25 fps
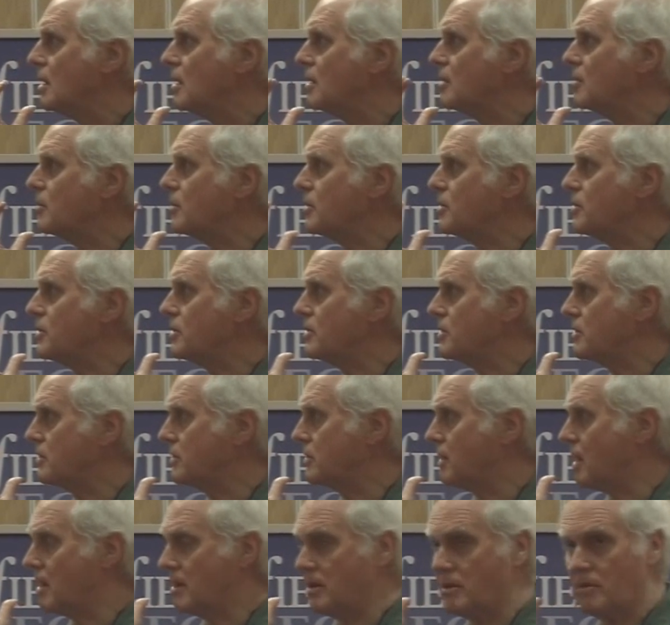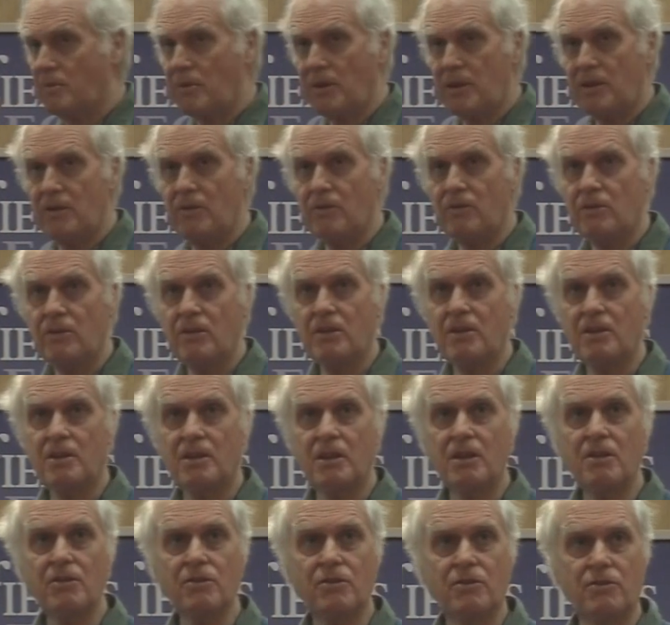which is the side of the brain that
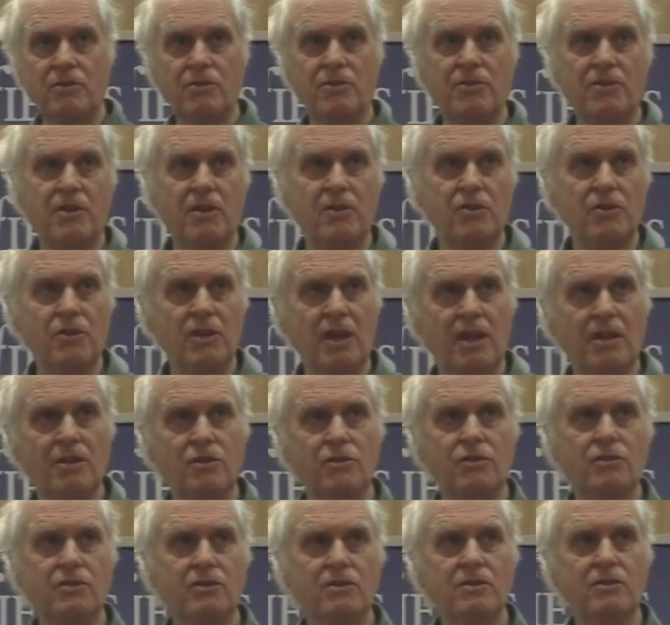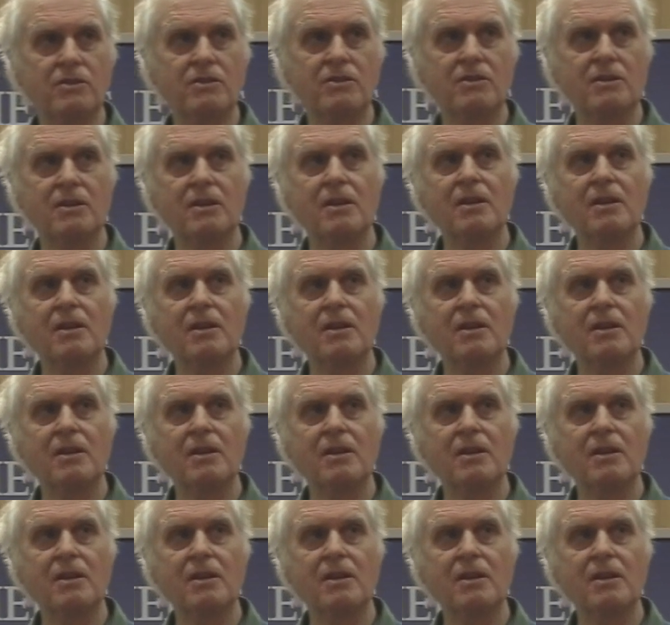deals through associations.